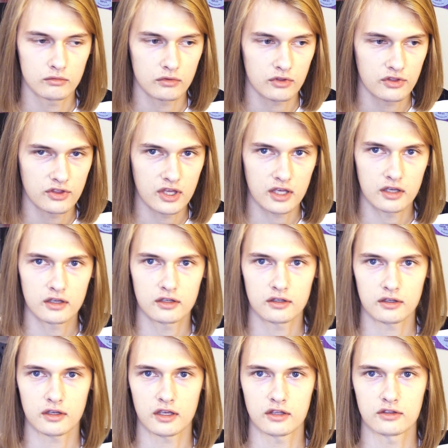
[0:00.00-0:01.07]
think
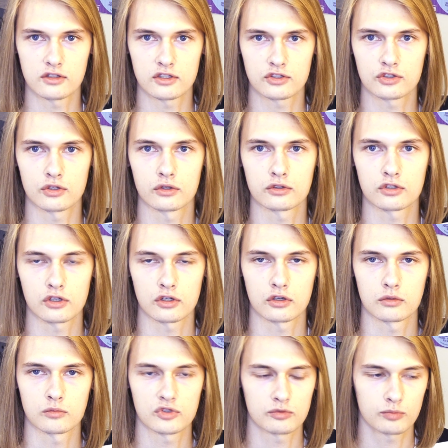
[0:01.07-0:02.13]
in digital
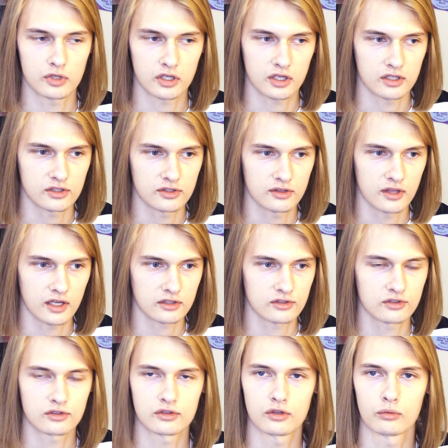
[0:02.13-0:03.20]
terms because that's
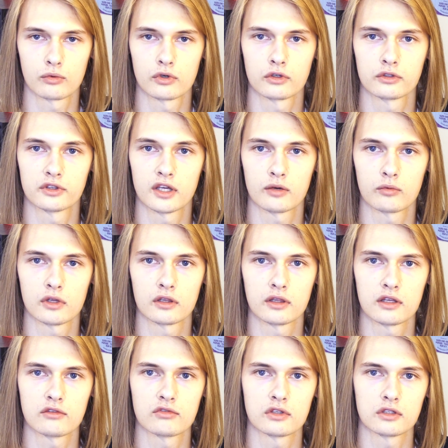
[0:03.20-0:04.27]
the world that we
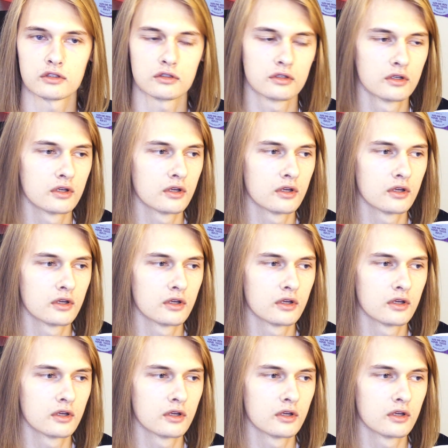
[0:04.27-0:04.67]
live in.